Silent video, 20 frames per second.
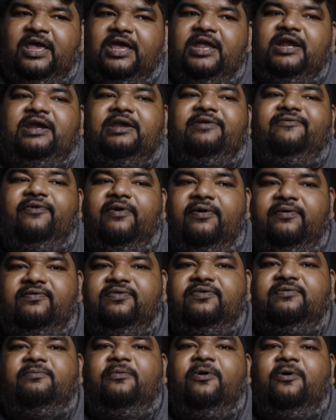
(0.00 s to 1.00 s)
it
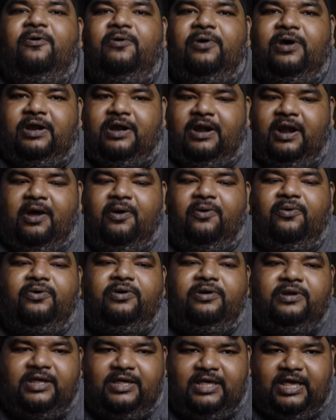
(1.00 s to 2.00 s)
revolves more
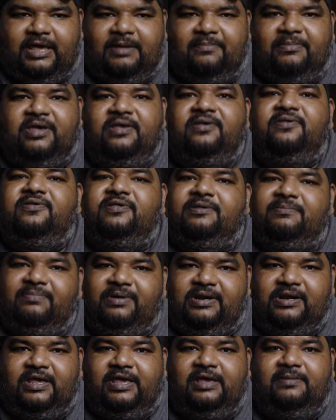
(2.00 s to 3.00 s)
around gaming,
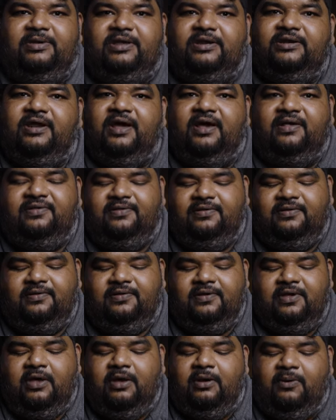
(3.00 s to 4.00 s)
simple gaming
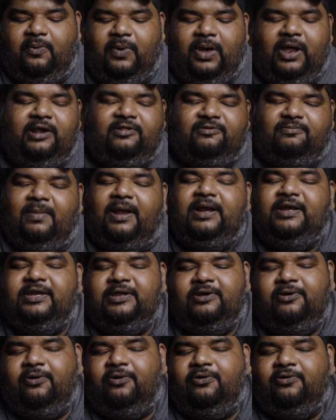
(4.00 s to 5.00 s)
tasks, whereas
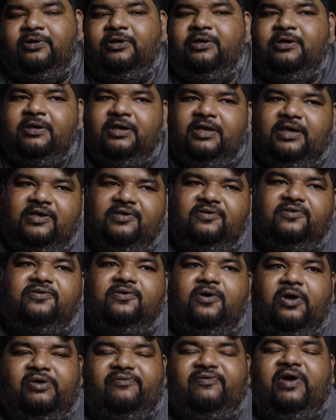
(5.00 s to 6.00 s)
multi-core is
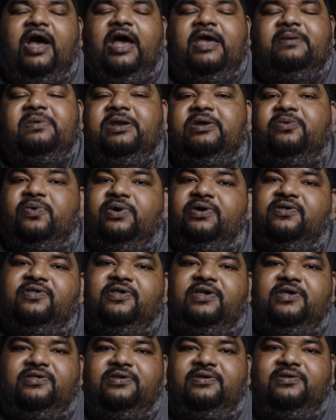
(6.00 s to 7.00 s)
sort of a hybrid
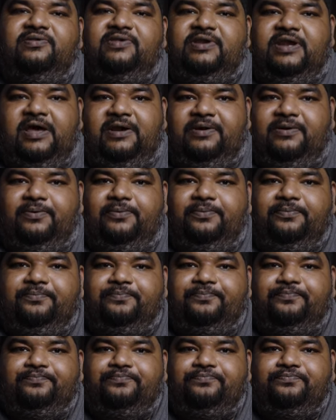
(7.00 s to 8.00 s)
workstation scenario.
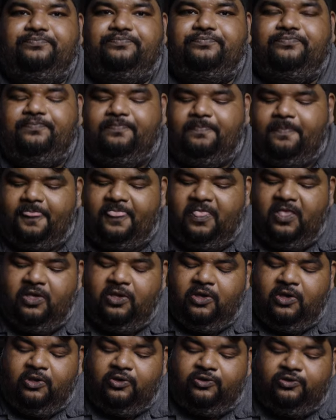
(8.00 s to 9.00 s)

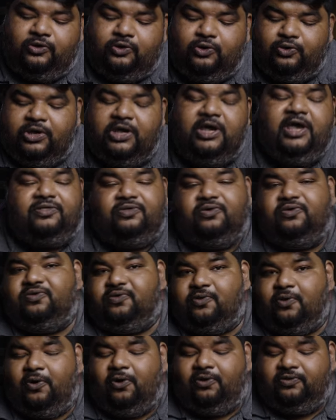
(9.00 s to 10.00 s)
So looking at
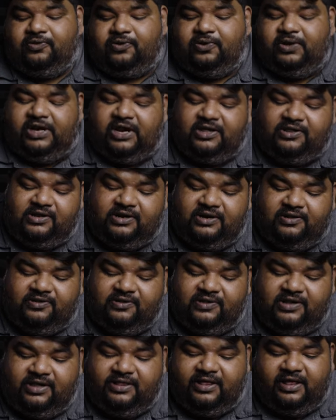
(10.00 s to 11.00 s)
those cores, you can actually
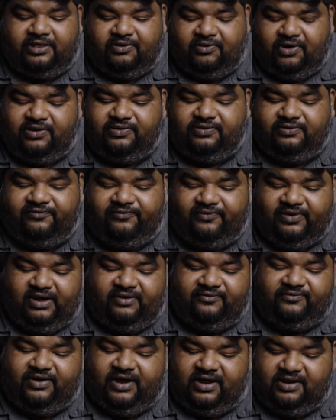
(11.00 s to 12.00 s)
see that the Ryzen
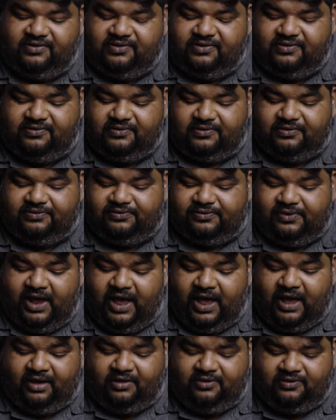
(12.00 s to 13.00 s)
5
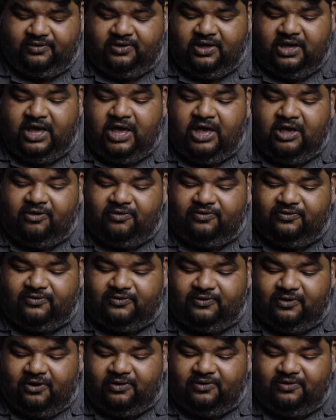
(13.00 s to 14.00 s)
9600X
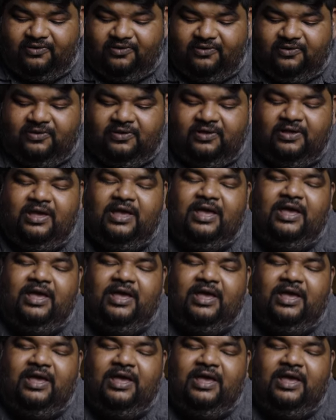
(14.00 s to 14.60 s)
slots,